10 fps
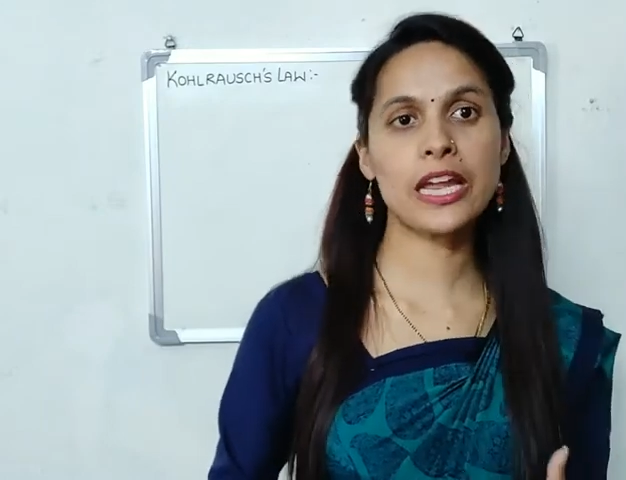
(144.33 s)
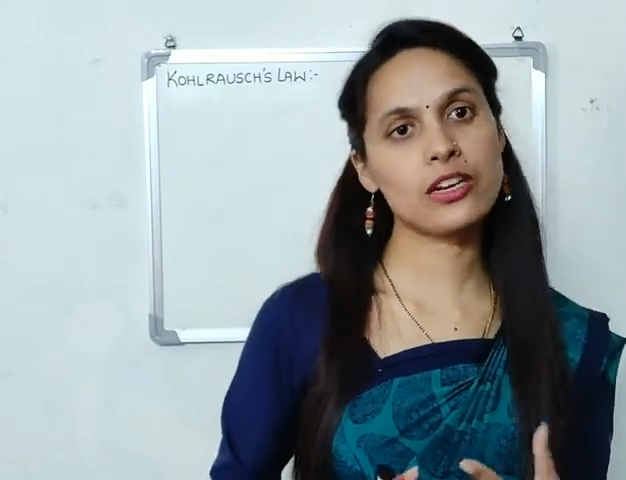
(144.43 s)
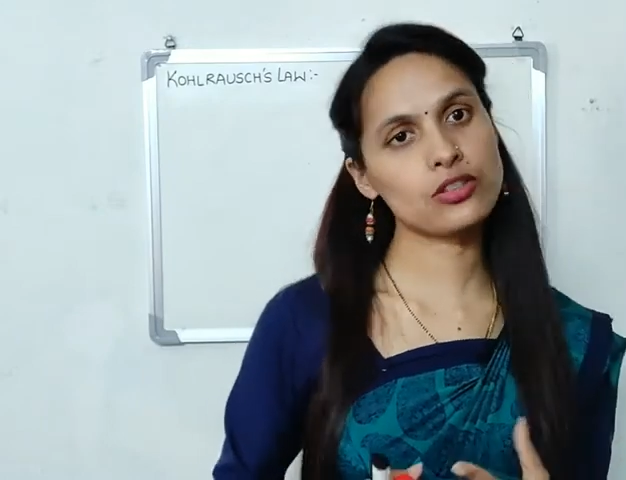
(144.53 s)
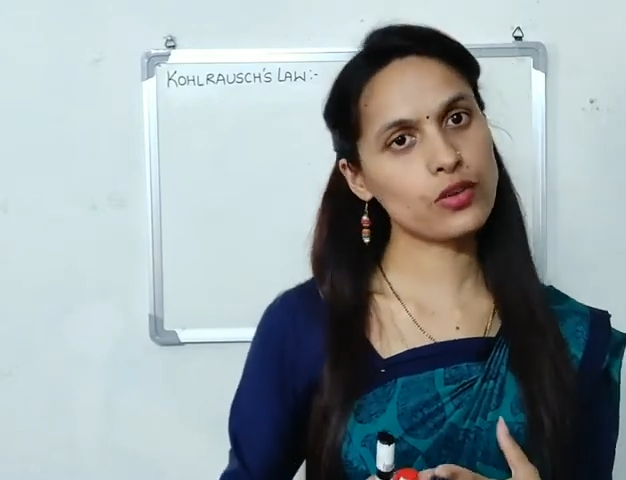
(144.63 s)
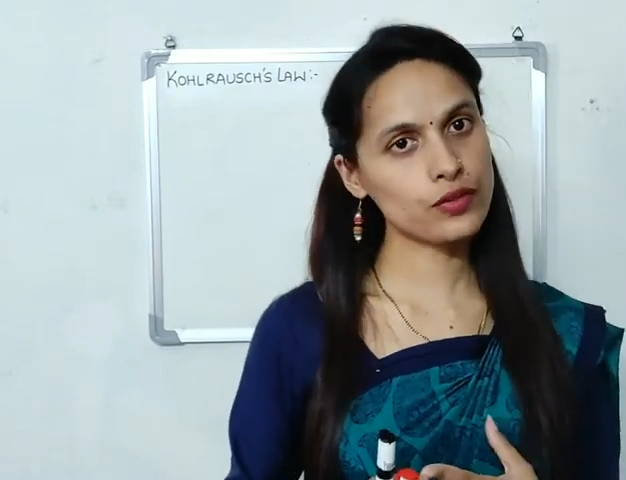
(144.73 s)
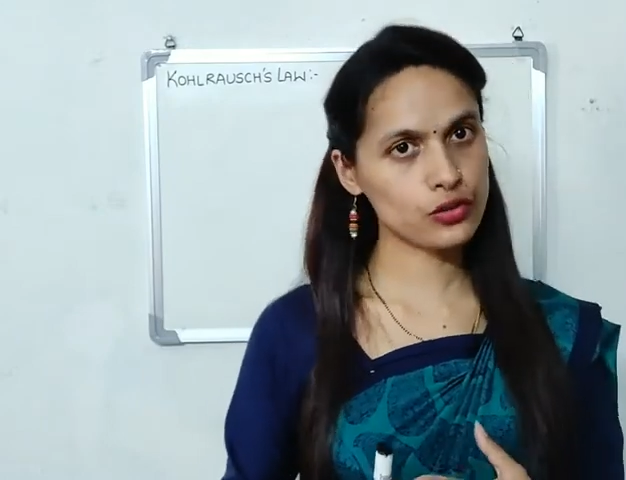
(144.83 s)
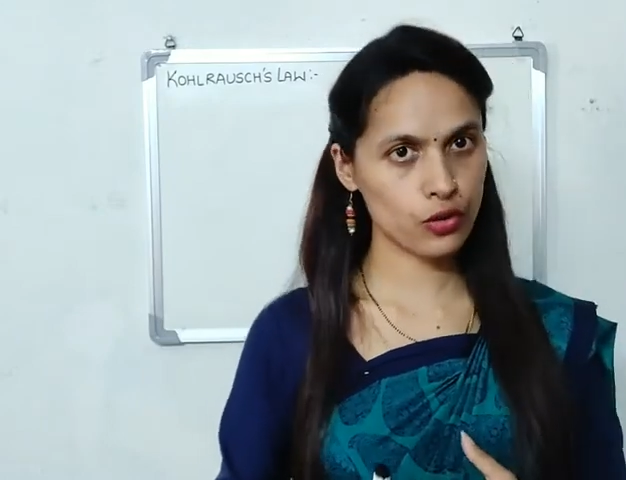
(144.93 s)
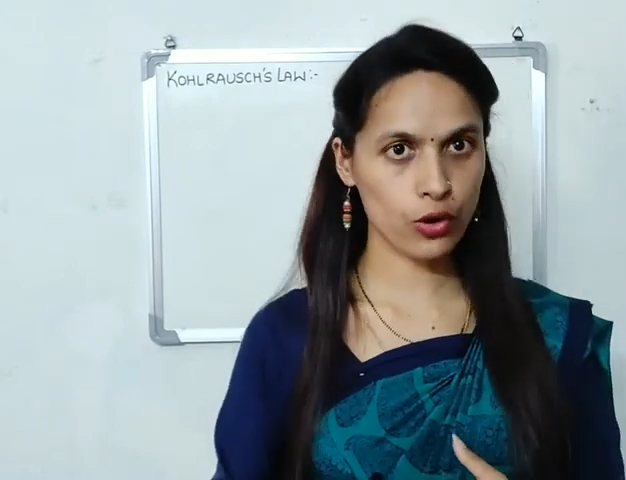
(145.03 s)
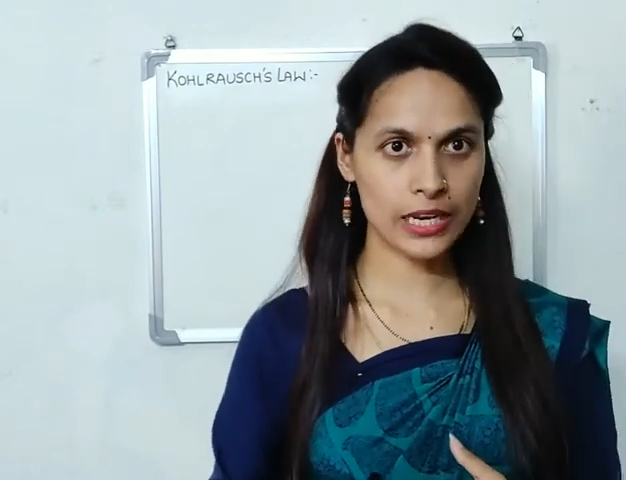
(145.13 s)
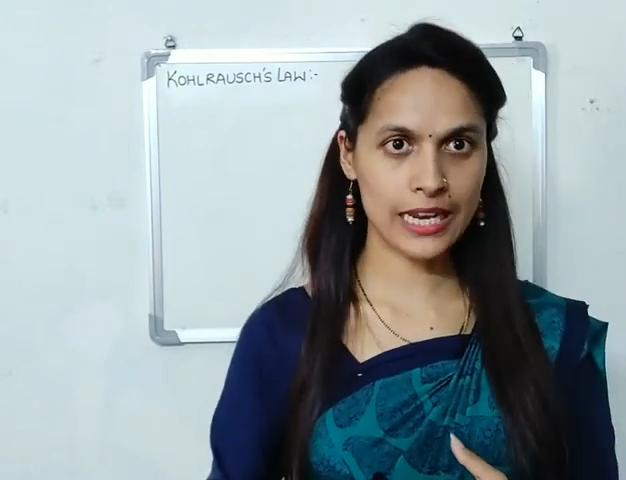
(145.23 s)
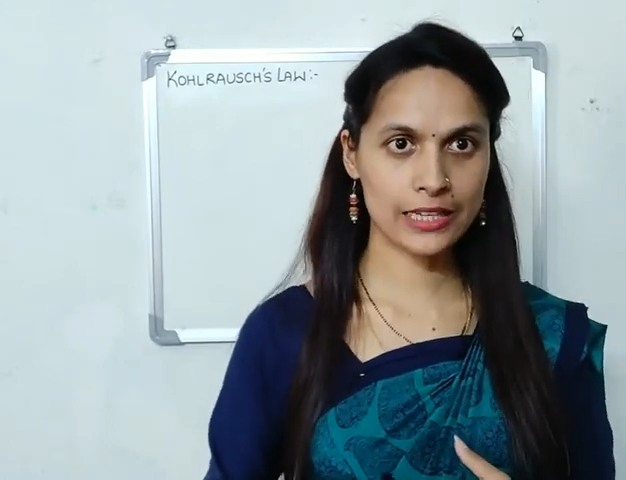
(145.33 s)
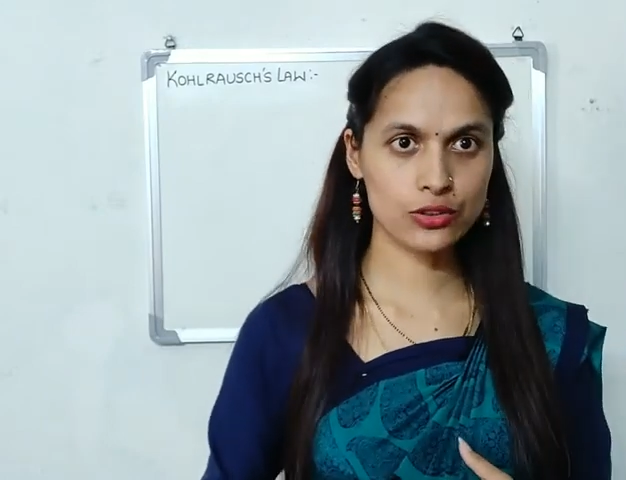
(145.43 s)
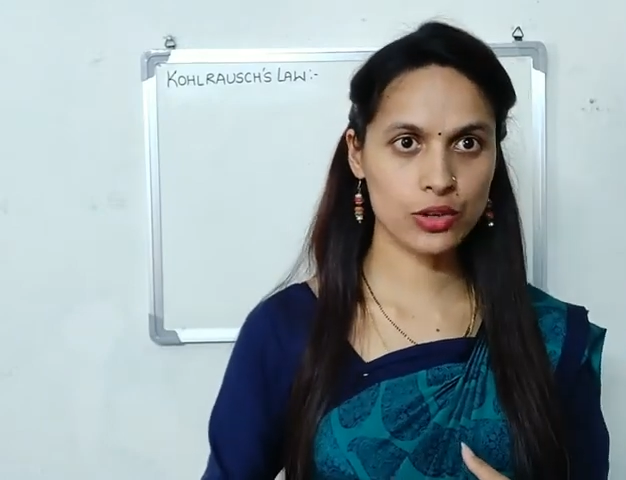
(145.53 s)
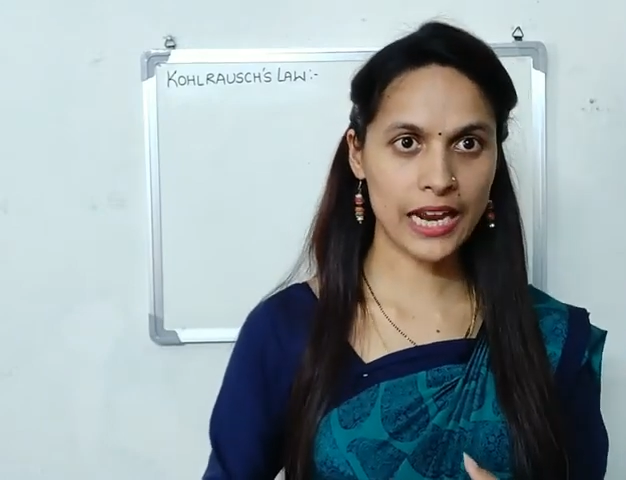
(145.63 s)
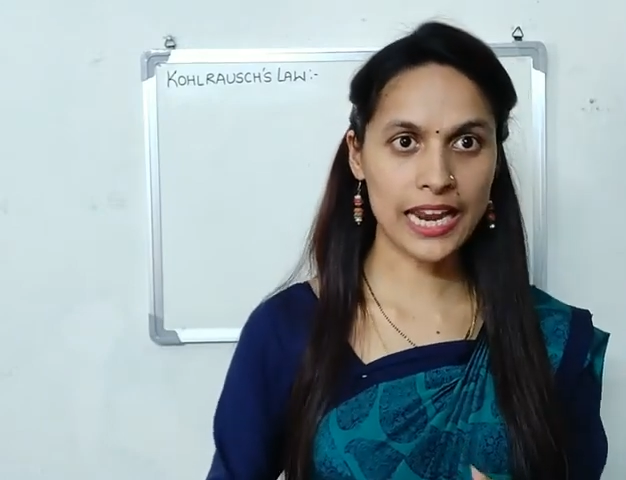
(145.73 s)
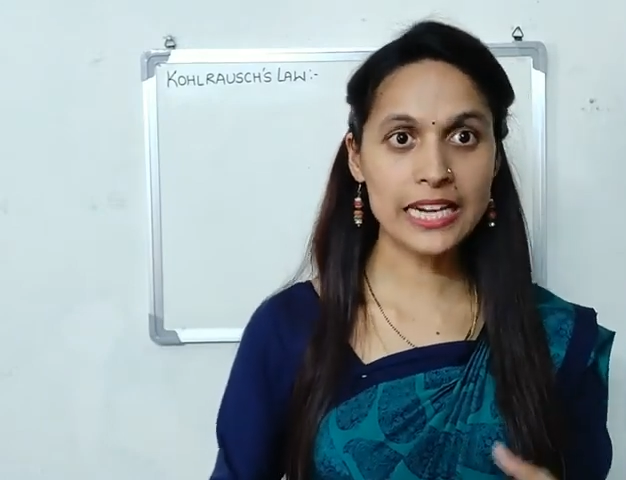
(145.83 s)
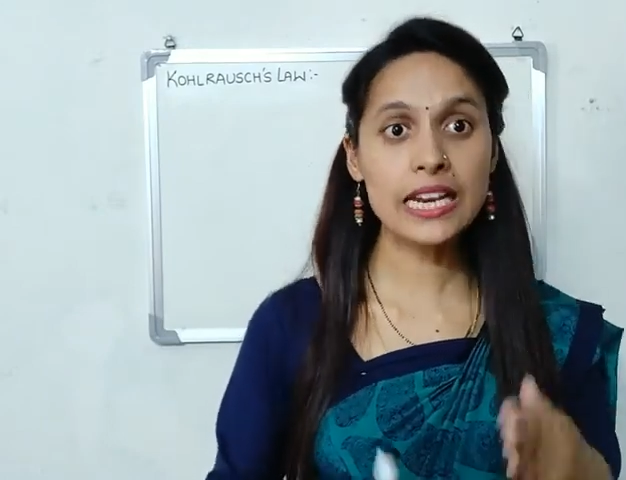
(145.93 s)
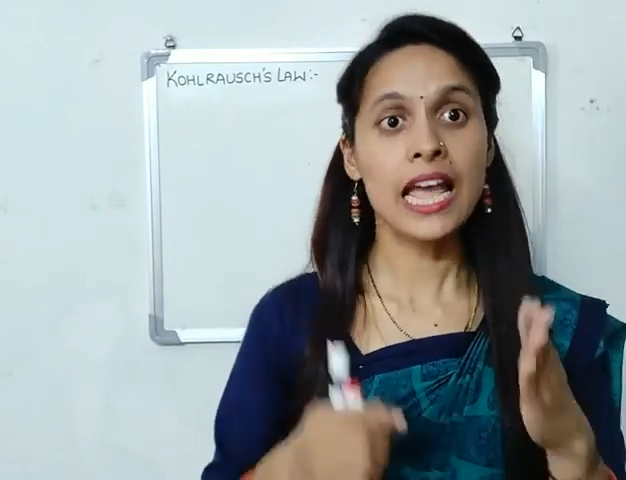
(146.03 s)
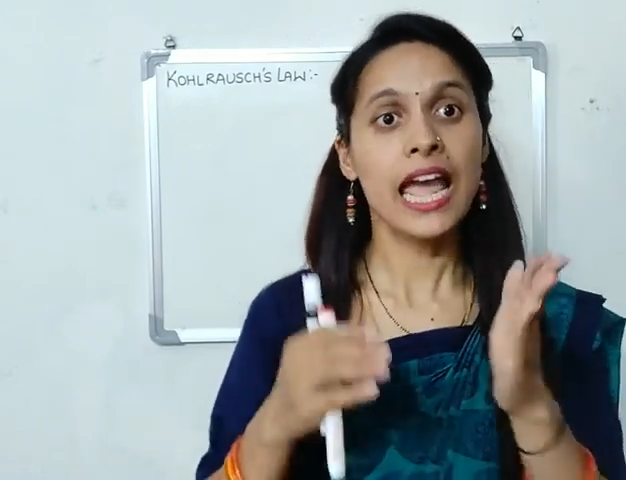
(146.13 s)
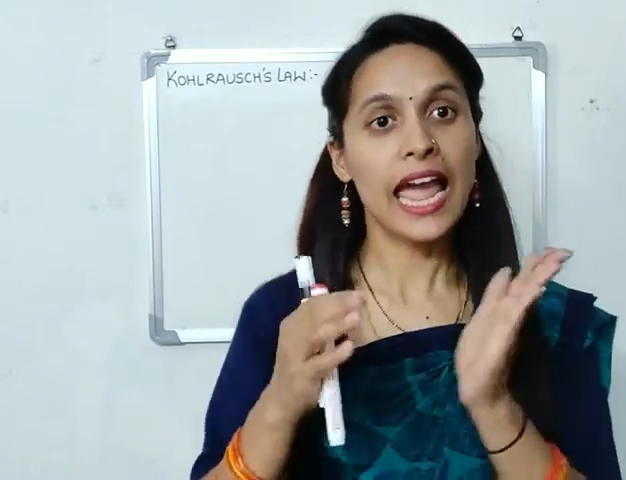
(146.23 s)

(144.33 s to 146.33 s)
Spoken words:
pairs of strong electrolyte,